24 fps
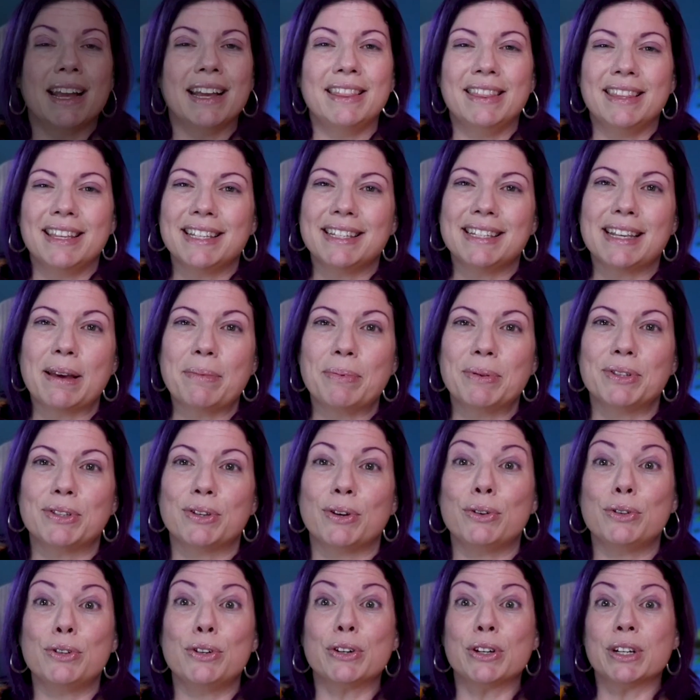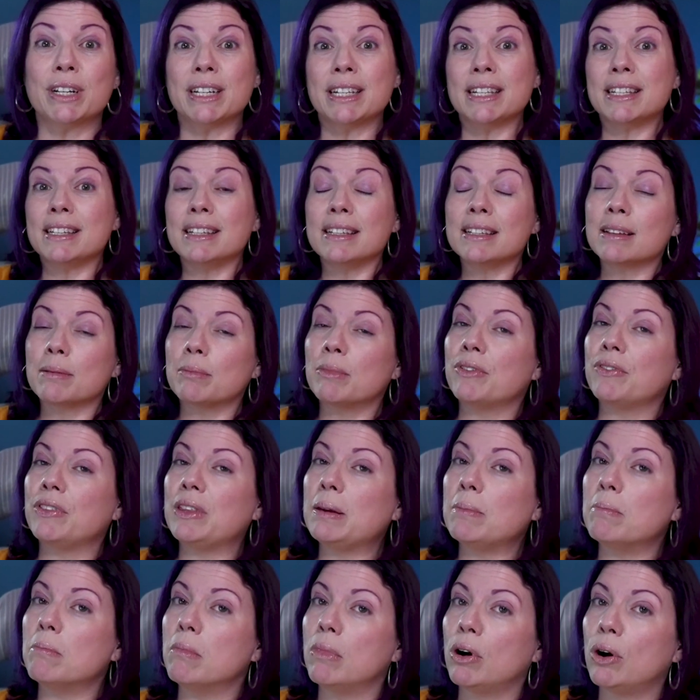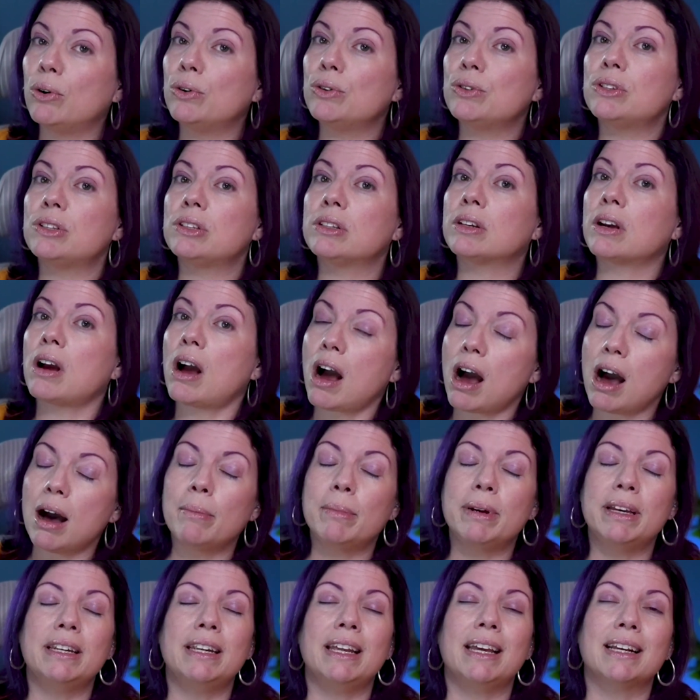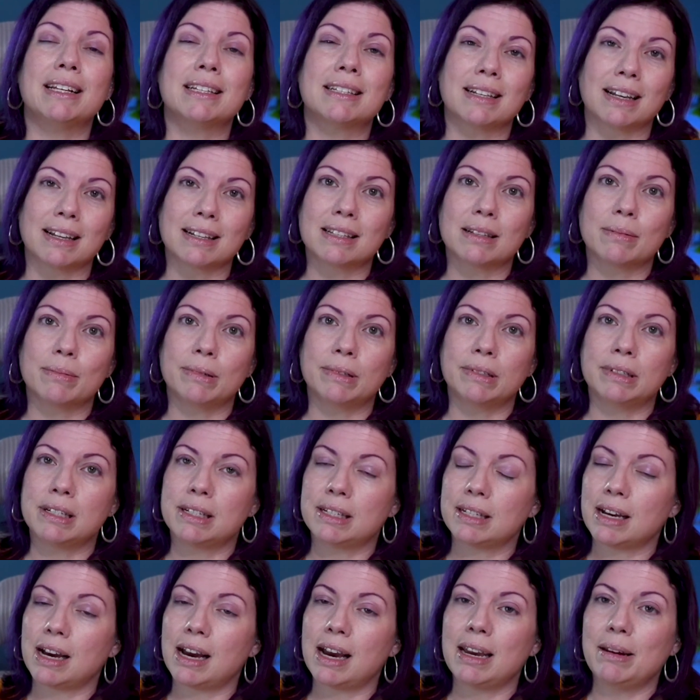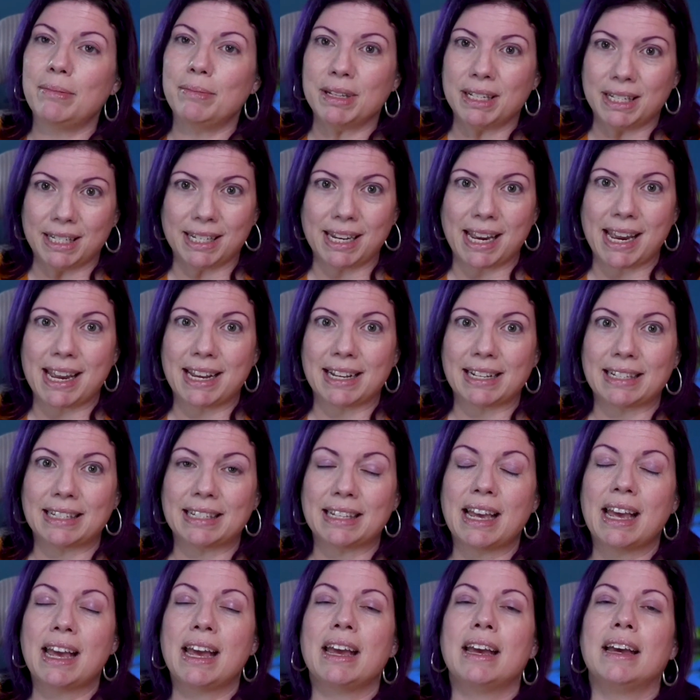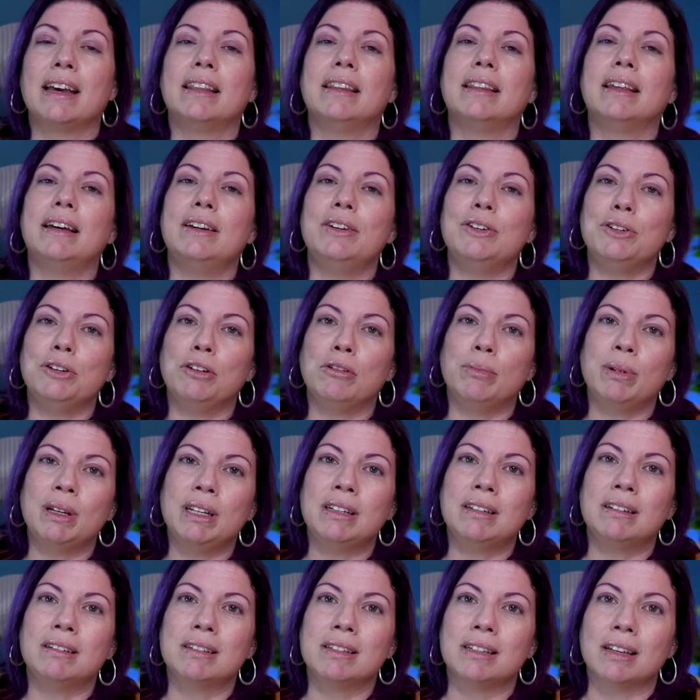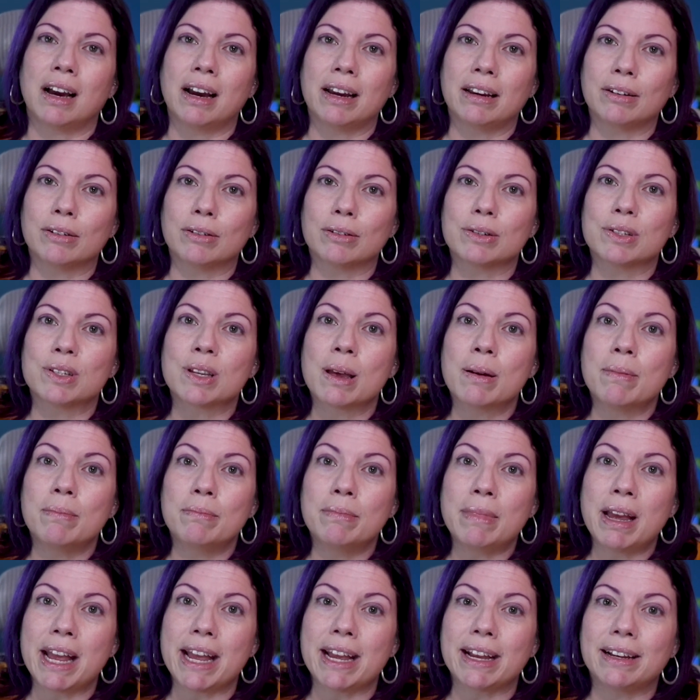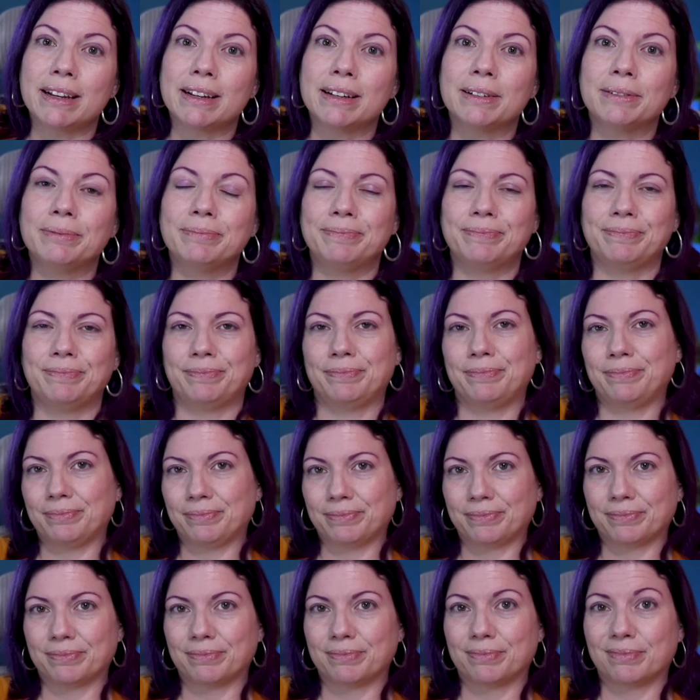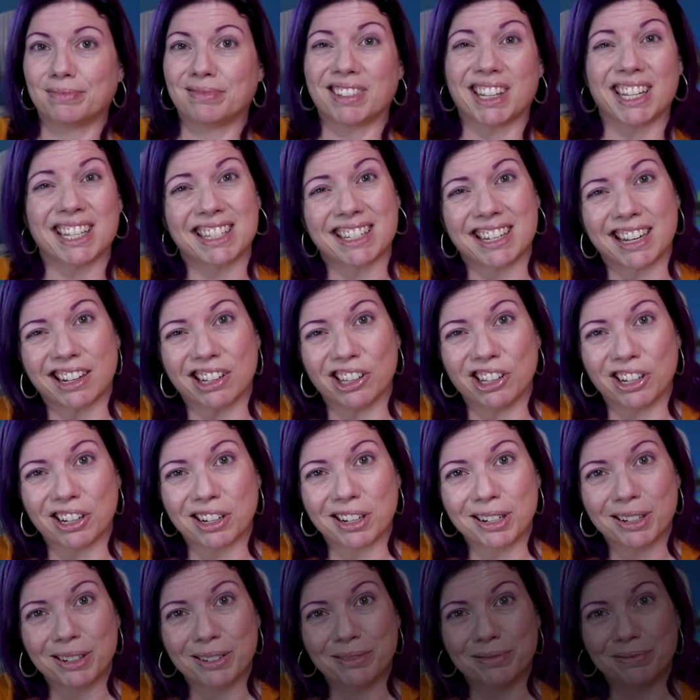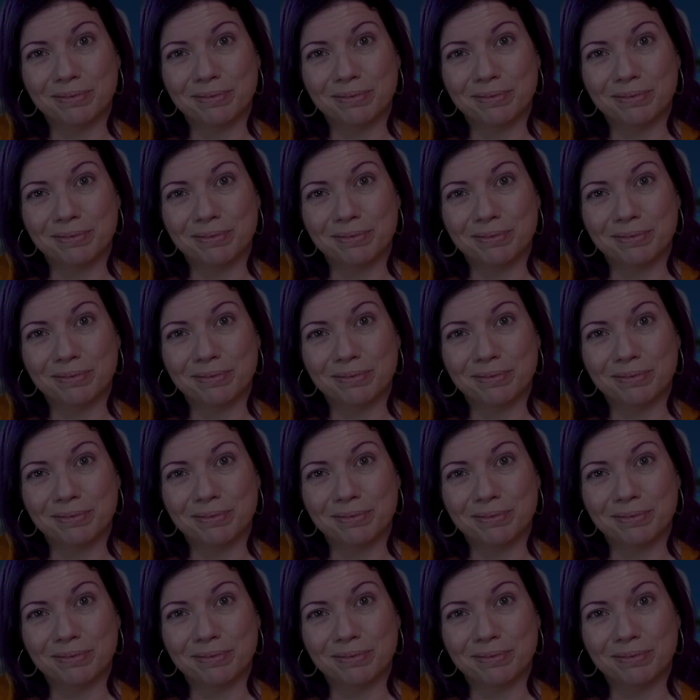In this episode, you're going to see some of the most common accessible design mistakes that newbie designers make. Let's take a look.